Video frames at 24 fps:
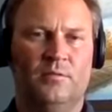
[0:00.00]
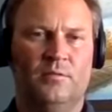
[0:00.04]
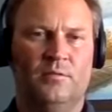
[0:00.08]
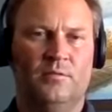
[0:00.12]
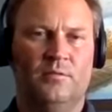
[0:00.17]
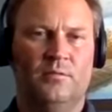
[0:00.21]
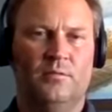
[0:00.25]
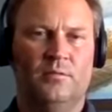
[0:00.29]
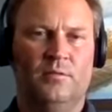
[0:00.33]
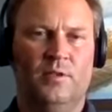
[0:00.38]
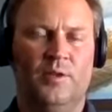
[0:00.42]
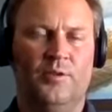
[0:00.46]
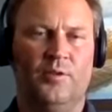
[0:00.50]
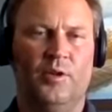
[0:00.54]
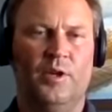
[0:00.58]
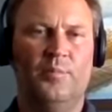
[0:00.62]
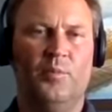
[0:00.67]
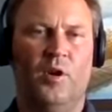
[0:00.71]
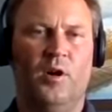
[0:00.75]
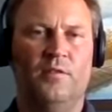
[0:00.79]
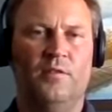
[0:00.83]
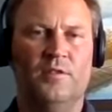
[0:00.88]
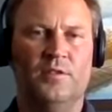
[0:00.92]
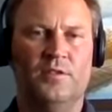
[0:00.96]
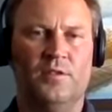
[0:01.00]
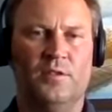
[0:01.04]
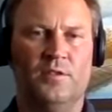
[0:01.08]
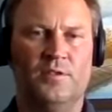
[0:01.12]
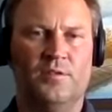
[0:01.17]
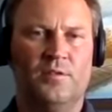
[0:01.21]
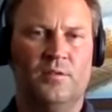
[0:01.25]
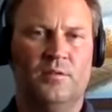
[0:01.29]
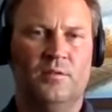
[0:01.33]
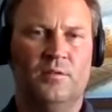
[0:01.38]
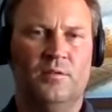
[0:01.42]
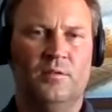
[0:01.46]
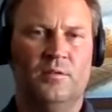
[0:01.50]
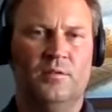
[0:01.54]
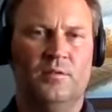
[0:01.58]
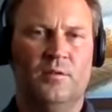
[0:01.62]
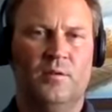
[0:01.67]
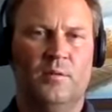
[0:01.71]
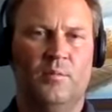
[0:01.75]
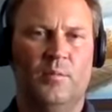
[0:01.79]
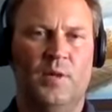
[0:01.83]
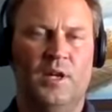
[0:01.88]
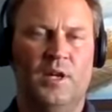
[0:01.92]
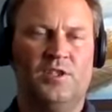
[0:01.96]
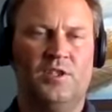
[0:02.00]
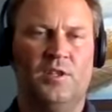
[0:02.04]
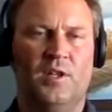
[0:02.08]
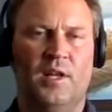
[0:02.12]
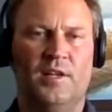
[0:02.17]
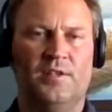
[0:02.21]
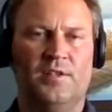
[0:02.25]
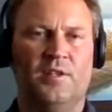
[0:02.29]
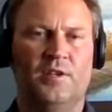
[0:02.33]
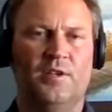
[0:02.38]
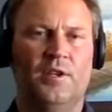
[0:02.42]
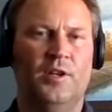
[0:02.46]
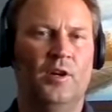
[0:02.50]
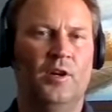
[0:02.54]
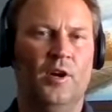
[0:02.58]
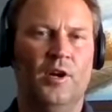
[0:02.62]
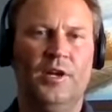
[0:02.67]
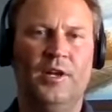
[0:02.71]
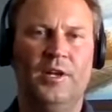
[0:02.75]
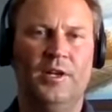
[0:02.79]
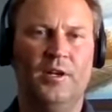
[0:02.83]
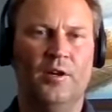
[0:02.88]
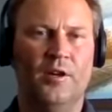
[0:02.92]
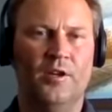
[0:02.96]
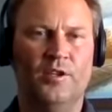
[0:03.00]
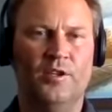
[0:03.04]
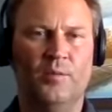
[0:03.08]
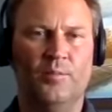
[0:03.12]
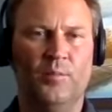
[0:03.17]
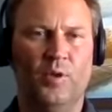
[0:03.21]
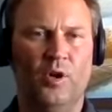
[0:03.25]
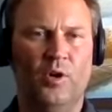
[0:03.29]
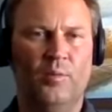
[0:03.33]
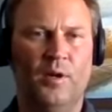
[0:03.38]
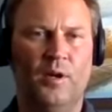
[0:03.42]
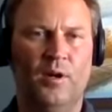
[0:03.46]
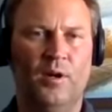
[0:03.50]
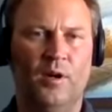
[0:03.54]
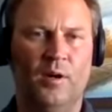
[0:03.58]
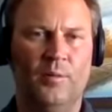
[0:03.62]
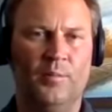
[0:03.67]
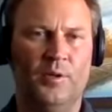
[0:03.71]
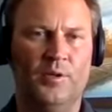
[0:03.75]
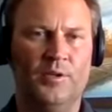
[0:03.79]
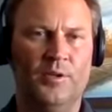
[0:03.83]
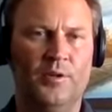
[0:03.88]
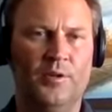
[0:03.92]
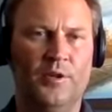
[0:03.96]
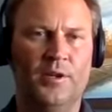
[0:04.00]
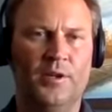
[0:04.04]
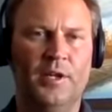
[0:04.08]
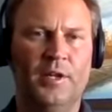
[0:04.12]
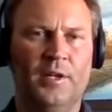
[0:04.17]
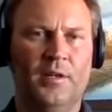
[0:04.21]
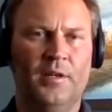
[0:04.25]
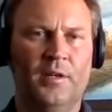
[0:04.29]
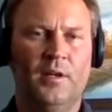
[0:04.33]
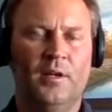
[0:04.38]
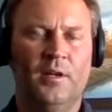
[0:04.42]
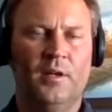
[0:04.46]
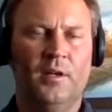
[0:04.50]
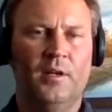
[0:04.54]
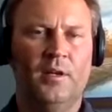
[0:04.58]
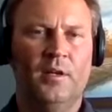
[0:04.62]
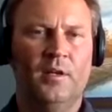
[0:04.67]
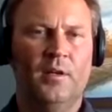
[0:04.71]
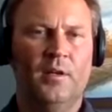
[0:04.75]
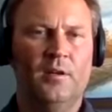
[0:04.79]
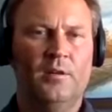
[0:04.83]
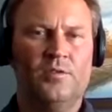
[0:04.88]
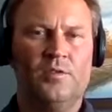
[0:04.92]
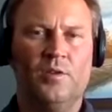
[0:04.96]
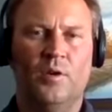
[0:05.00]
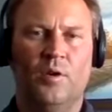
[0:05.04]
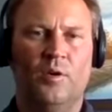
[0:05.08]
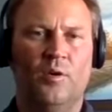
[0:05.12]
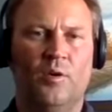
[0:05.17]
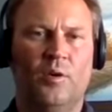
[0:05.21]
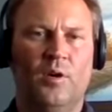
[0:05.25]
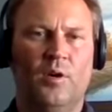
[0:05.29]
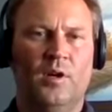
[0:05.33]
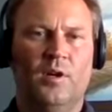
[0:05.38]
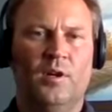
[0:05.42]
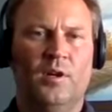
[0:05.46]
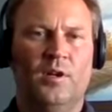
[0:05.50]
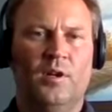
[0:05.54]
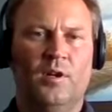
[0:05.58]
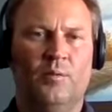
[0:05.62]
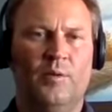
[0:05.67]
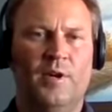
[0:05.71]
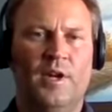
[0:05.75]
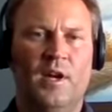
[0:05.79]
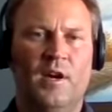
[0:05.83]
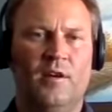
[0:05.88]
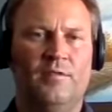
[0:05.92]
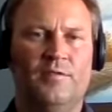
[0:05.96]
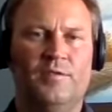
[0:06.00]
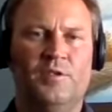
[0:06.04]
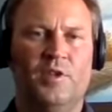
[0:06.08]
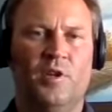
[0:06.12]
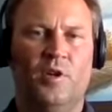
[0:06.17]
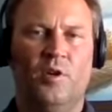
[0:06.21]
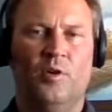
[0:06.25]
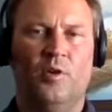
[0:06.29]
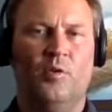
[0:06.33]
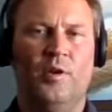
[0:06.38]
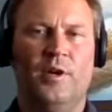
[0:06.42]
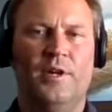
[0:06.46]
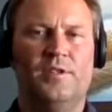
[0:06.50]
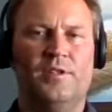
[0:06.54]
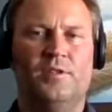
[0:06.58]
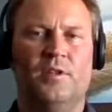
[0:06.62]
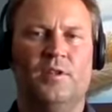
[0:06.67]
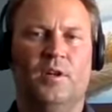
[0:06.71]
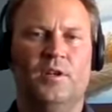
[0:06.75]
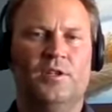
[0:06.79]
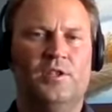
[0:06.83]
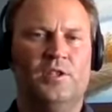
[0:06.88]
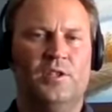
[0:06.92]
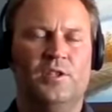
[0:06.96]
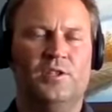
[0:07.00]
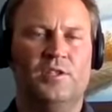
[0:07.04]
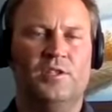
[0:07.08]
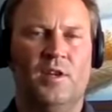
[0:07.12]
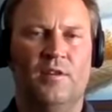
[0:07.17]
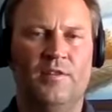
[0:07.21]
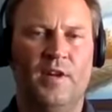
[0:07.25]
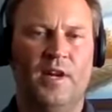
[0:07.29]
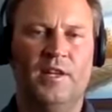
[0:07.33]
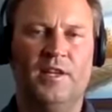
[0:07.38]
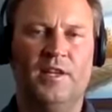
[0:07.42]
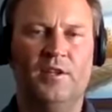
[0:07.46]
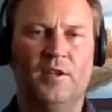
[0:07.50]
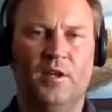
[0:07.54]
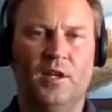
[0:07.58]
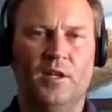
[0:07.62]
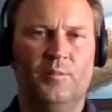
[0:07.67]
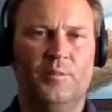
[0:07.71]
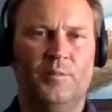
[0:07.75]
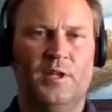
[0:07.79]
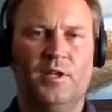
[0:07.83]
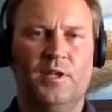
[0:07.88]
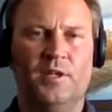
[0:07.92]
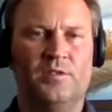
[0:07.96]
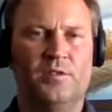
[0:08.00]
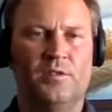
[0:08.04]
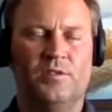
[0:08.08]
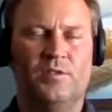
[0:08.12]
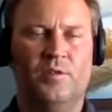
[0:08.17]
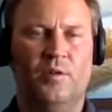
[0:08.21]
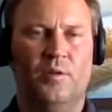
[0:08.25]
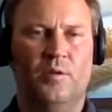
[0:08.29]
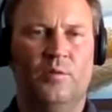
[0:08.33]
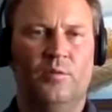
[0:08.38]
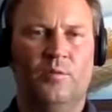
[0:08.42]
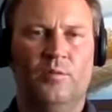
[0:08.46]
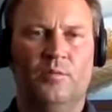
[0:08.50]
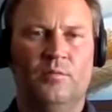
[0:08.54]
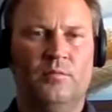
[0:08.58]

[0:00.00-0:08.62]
in 3 provinces, much less a degree or a diploma opportunity. So we have zero research that's of any good because there's no